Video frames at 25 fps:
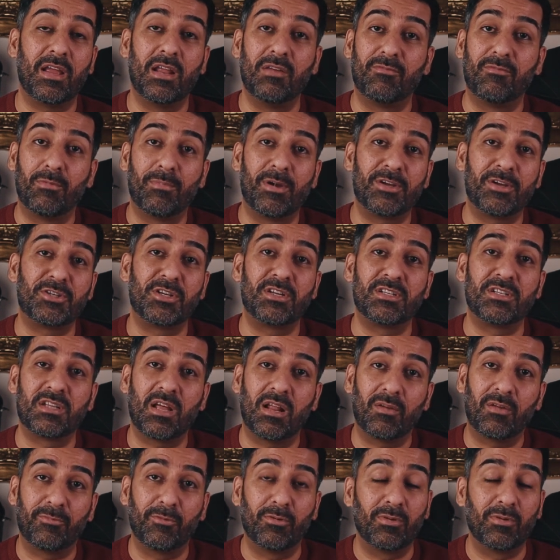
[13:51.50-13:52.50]
information is
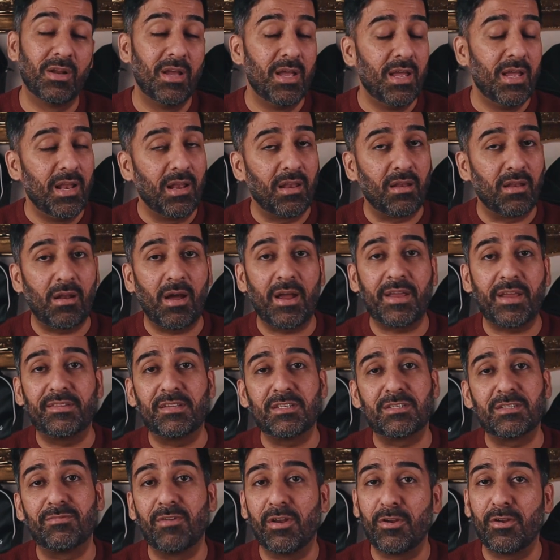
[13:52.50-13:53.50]
helpful, like
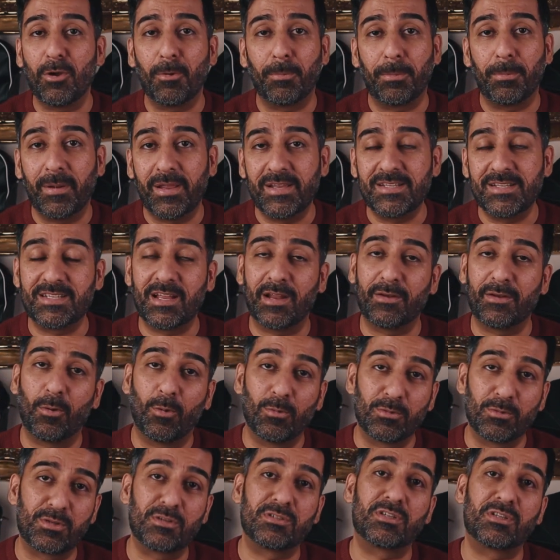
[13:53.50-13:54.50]
this video please, and
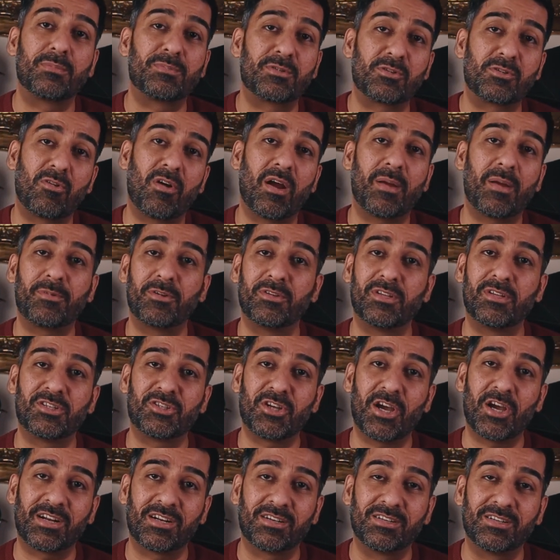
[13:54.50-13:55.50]
also subscribe to the
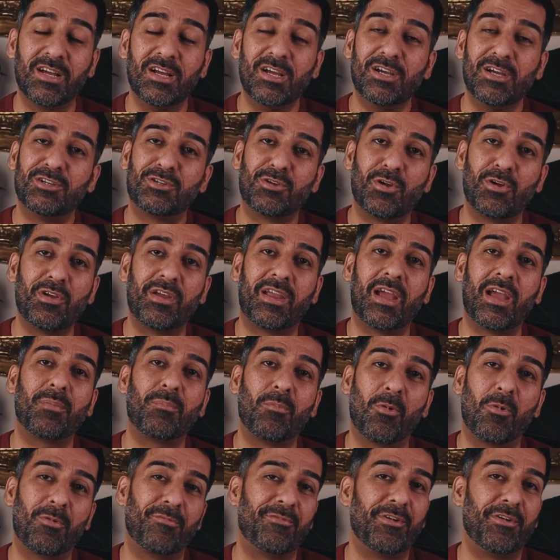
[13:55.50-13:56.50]
channel so you
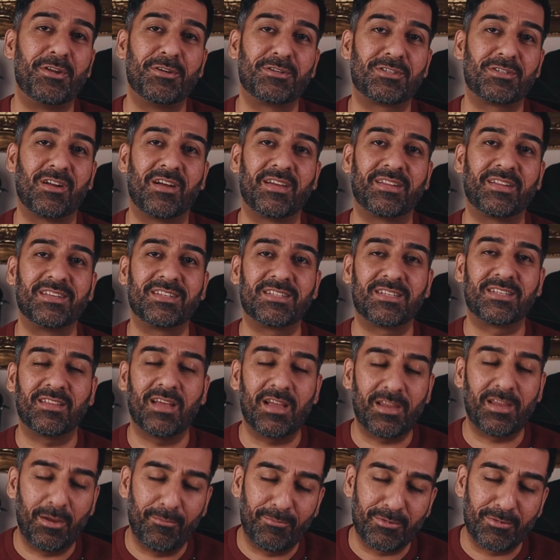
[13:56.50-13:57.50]
get more videos like this.
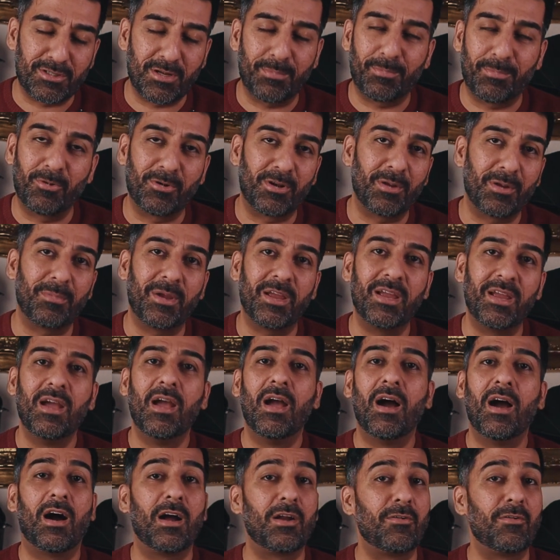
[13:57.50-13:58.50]
Thank you for supporting me.
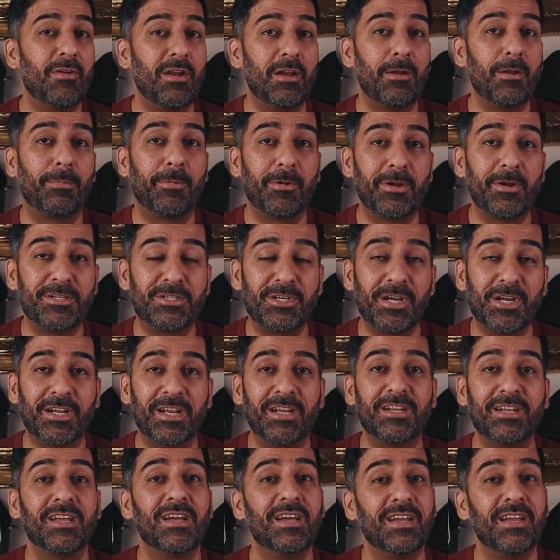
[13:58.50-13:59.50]
I really
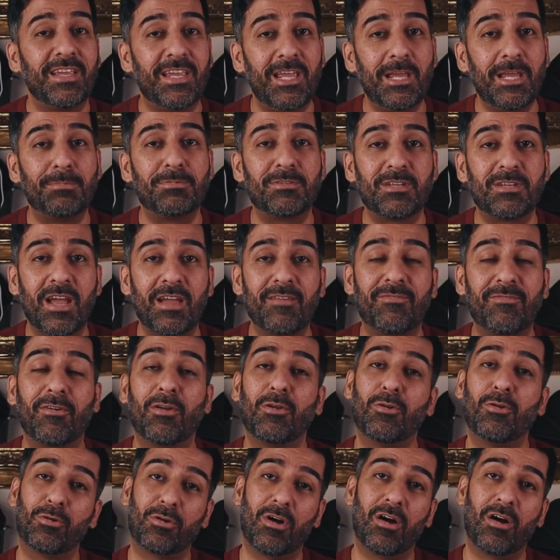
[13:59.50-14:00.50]
appreciate it. Keep safe,
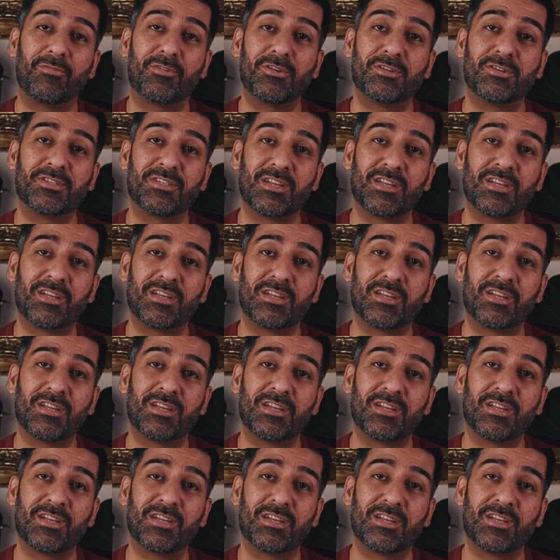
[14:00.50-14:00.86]
look after